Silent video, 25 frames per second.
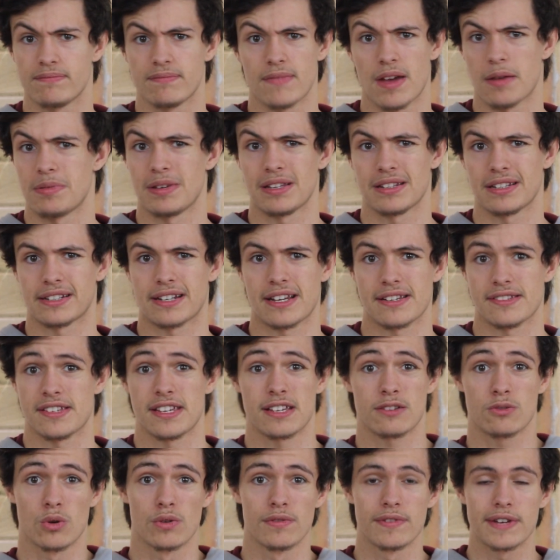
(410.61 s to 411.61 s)
maybe like a
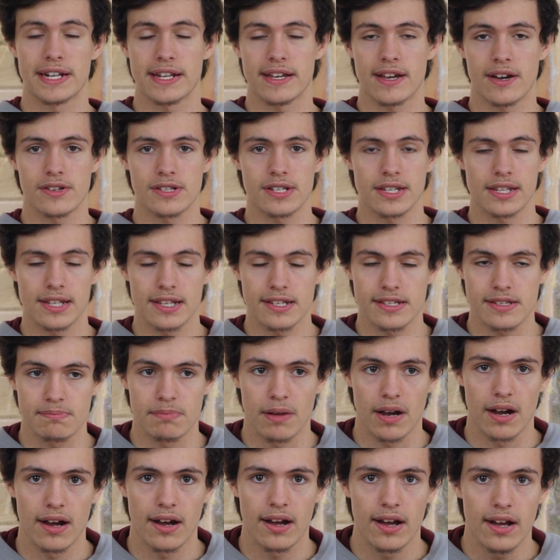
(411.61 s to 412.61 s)
sequel video to this,
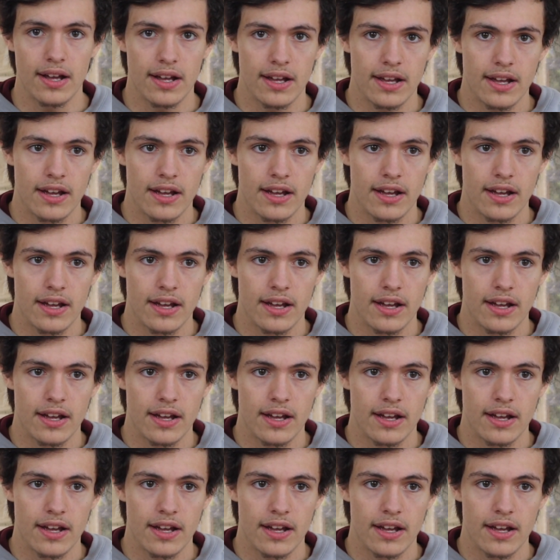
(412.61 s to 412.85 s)
but